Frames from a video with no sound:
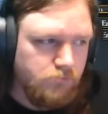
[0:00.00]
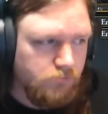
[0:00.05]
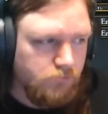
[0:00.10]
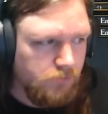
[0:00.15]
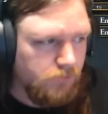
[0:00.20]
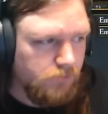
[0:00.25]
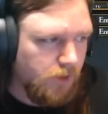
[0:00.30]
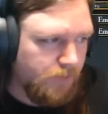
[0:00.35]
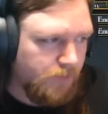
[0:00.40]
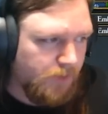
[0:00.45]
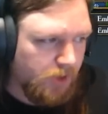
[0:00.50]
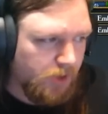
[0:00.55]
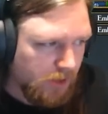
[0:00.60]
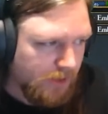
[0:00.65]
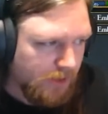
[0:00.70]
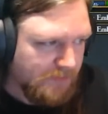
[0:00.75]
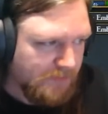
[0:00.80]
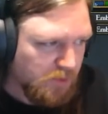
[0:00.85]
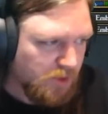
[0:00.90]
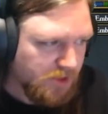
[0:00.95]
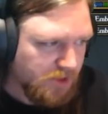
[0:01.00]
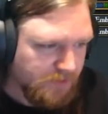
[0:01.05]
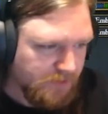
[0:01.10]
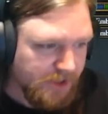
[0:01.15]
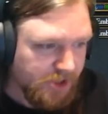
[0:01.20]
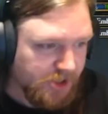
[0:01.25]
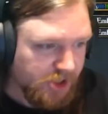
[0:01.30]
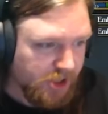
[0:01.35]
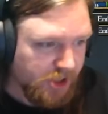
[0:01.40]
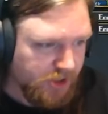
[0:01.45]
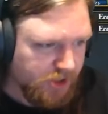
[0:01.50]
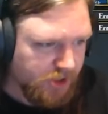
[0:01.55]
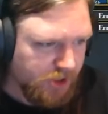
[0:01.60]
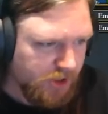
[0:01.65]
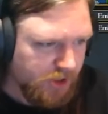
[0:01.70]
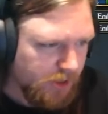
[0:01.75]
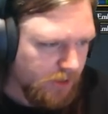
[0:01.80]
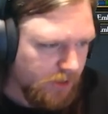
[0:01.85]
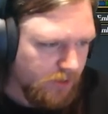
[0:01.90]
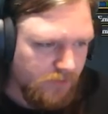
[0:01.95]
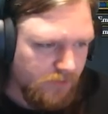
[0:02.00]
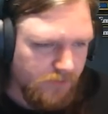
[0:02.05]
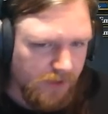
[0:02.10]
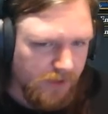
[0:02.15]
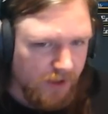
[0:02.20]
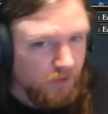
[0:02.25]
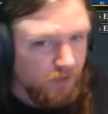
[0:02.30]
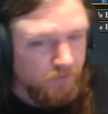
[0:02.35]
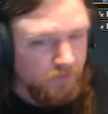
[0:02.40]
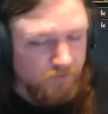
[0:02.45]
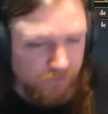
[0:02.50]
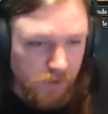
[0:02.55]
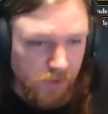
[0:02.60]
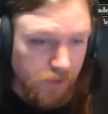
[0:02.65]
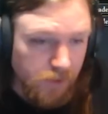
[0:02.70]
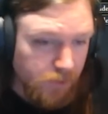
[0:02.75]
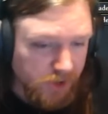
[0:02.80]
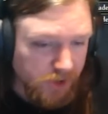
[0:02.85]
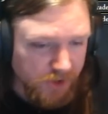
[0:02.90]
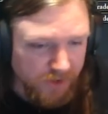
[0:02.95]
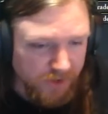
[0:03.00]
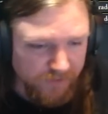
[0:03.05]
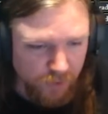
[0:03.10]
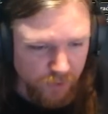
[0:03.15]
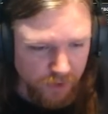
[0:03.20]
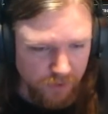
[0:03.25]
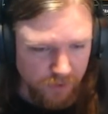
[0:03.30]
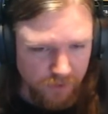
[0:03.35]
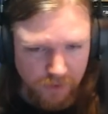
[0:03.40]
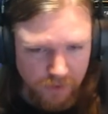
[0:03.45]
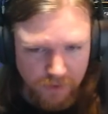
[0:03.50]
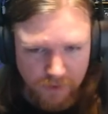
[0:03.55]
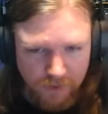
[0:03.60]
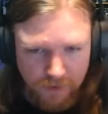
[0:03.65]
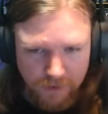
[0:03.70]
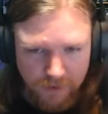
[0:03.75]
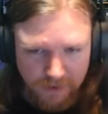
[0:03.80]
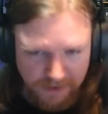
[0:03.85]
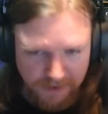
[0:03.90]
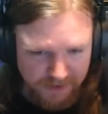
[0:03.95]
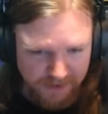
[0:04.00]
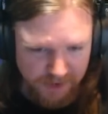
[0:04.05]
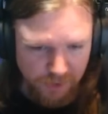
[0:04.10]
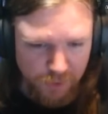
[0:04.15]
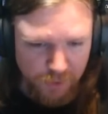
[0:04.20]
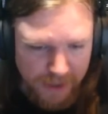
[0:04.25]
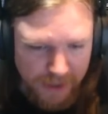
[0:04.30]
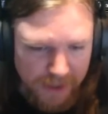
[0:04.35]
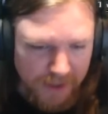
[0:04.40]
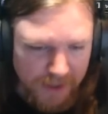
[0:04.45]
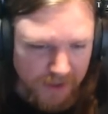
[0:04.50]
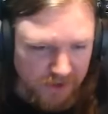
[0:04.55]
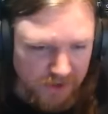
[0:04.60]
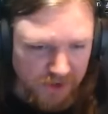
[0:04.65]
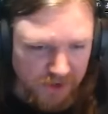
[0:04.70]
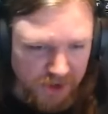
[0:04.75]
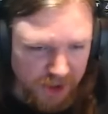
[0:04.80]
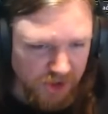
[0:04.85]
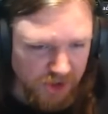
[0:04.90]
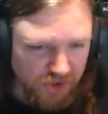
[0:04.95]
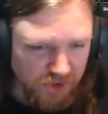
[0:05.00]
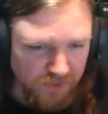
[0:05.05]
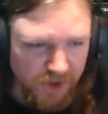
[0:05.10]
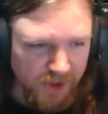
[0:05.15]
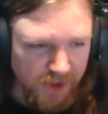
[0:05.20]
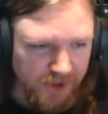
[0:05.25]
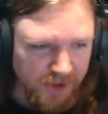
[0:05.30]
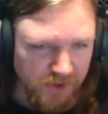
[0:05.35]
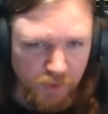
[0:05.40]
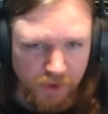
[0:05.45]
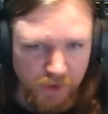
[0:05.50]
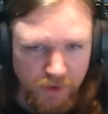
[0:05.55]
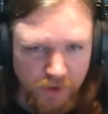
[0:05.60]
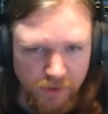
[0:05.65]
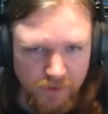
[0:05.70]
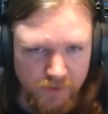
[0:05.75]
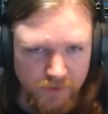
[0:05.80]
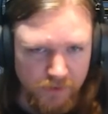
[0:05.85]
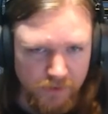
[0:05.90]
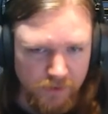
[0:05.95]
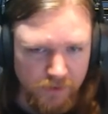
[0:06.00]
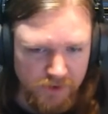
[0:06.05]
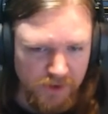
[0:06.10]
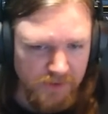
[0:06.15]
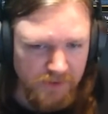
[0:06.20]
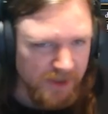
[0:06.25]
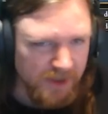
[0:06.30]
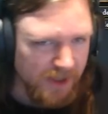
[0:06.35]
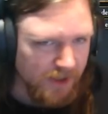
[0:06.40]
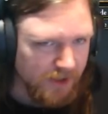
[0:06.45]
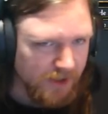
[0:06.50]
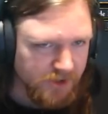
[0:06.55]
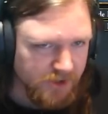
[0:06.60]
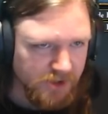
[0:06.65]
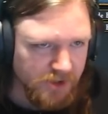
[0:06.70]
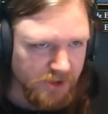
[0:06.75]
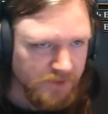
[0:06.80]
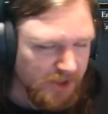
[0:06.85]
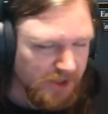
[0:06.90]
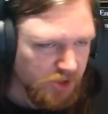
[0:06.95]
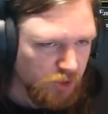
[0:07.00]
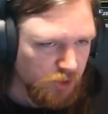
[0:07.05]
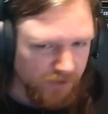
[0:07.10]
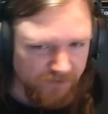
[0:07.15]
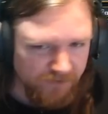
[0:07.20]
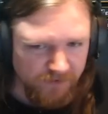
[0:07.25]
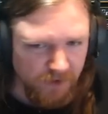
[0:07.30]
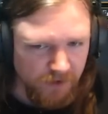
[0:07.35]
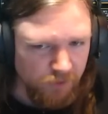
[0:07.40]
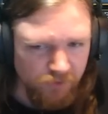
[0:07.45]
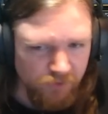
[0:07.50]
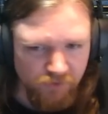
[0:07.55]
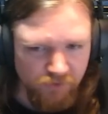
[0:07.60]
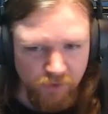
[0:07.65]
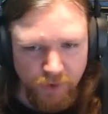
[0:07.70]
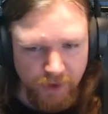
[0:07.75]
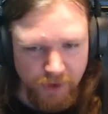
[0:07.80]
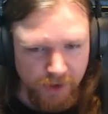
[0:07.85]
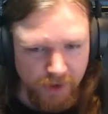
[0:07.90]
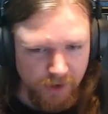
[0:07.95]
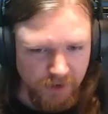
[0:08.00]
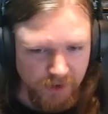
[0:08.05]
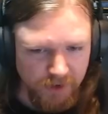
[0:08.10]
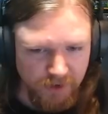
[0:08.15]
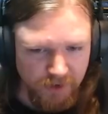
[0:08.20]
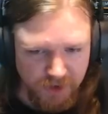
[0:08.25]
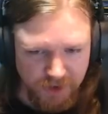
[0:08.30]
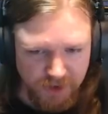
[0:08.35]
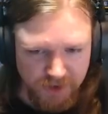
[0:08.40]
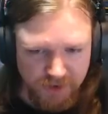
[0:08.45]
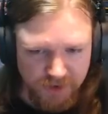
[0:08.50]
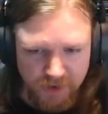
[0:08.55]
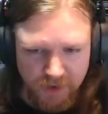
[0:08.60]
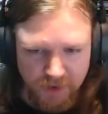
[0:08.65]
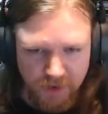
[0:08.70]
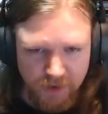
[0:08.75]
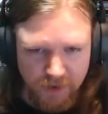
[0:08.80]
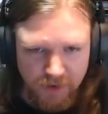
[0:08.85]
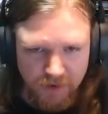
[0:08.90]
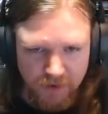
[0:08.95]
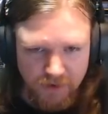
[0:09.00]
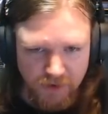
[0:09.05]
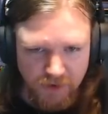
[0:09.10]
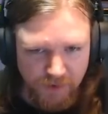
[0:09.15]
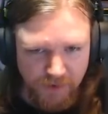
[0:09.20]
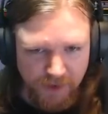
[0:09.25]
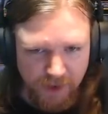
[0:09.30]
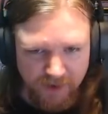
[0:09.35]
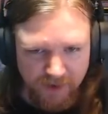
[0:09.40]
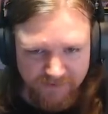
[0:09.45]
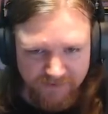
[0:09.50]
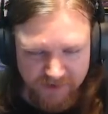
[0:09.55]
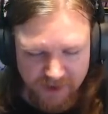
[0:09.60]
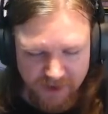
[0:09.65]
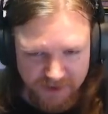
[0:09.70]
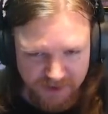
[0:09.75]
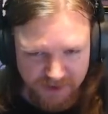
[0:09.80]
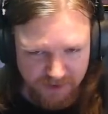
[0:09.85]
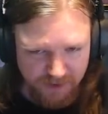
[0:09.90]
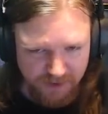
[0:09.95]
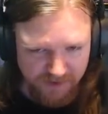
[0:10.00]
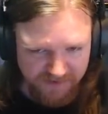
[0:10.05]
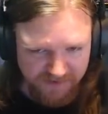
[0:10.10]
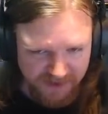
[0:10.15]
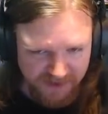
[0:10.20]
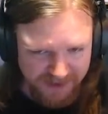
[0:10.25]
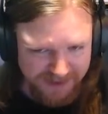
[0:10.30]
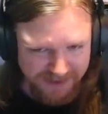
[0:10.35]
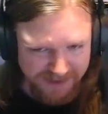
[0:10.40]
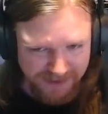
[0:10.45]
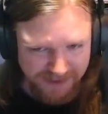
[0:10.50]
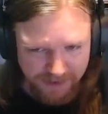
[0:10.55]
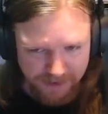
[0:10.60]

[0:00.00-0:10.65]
Apocalypse was a big change. And a a positive one. It's okay to change your mind with design mechanics, just make sure you follow through on it and you don't just do it half-assed and half-heartedly.